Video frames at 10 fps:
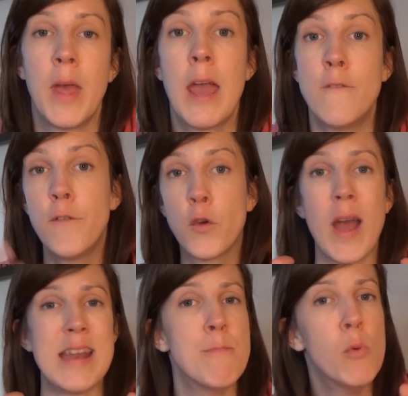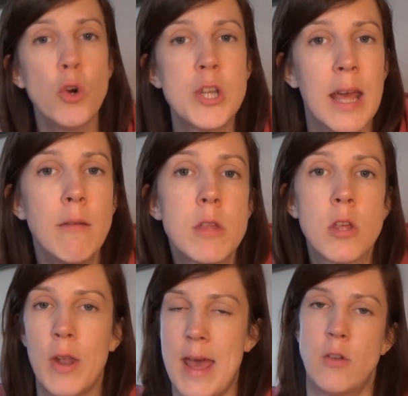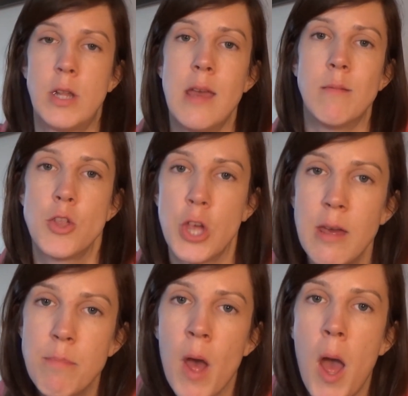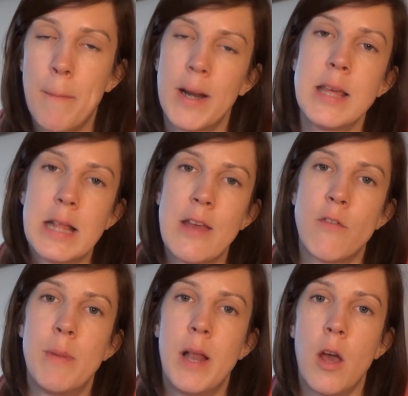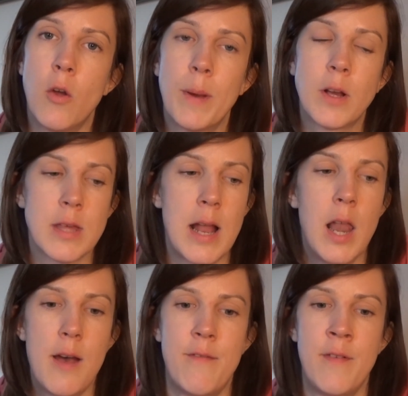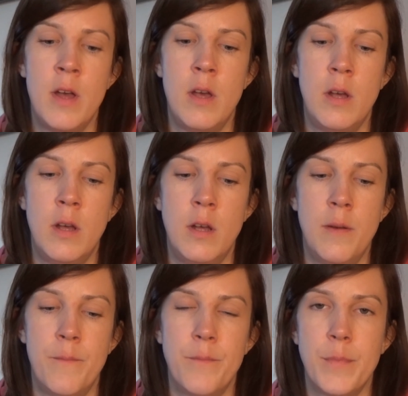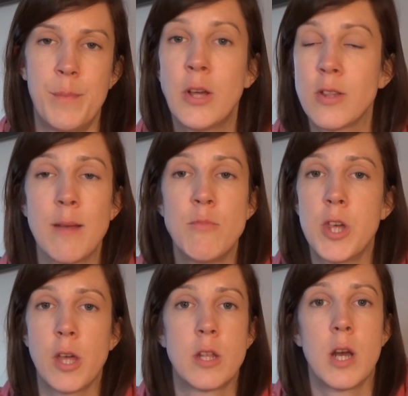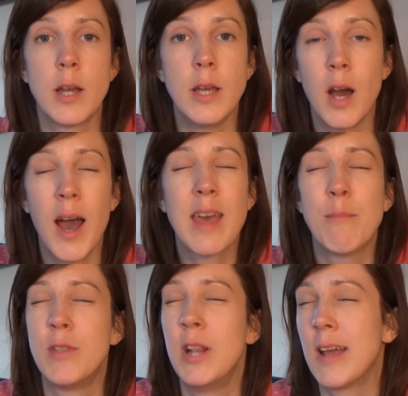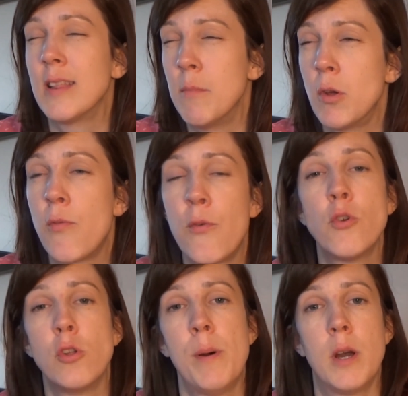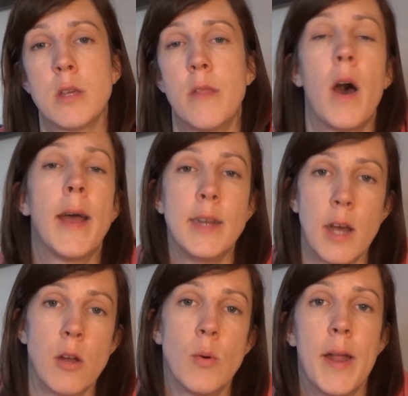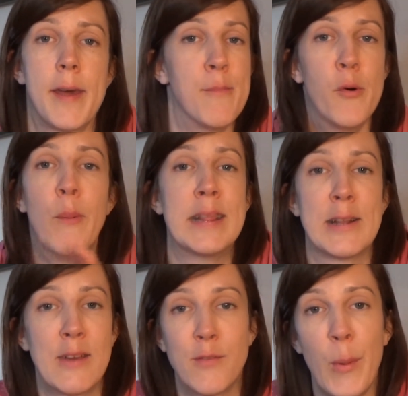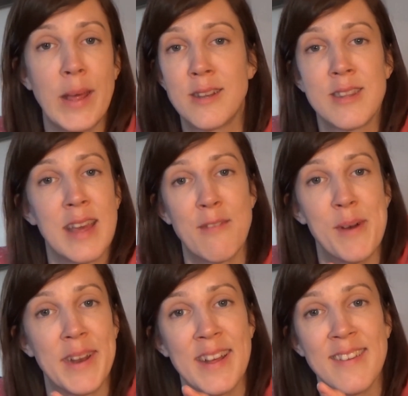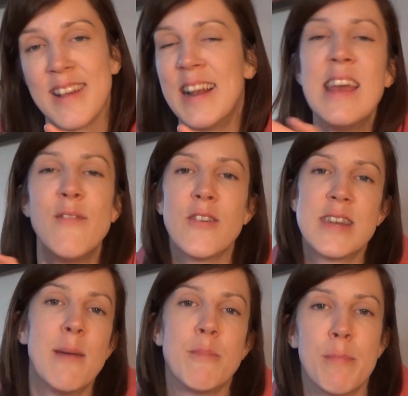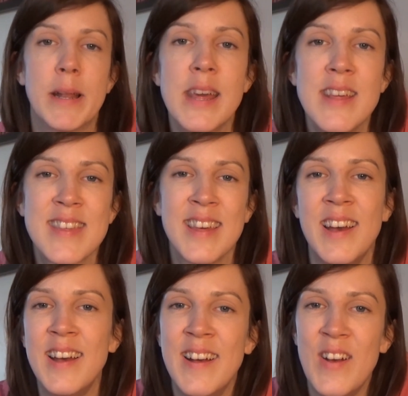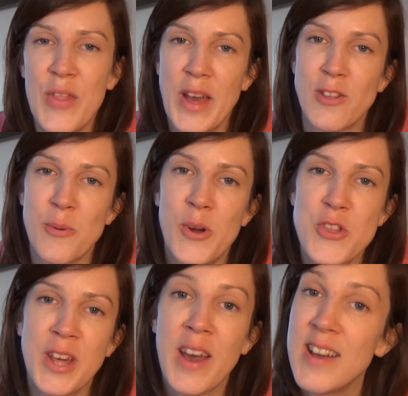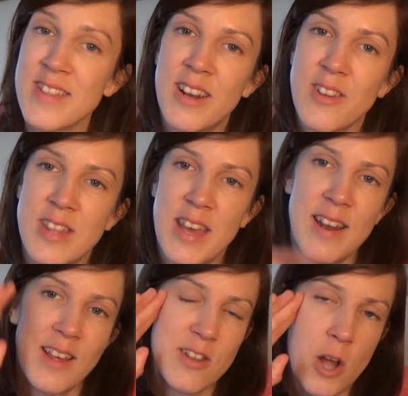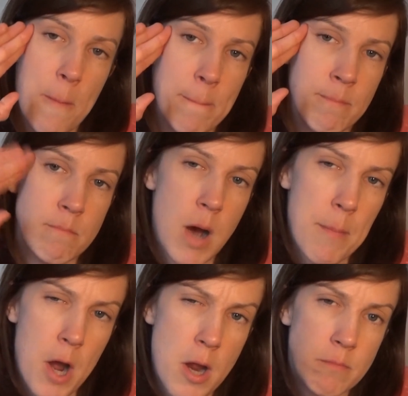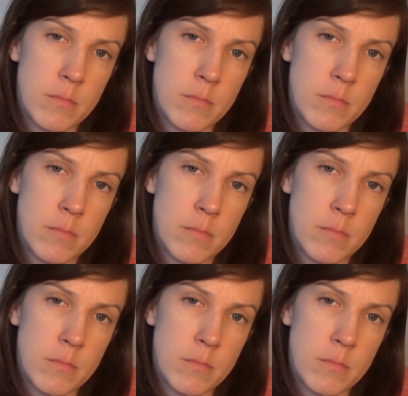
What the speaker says: If you've got any more tips on how to keep it cheap, please leave them below because I'm just tight. I am like the most frugal person that I know and I'm always looking for ways to save money. So leave your tips, please. Thanks for watching, guys, and I'll see you next time. Bye-bye.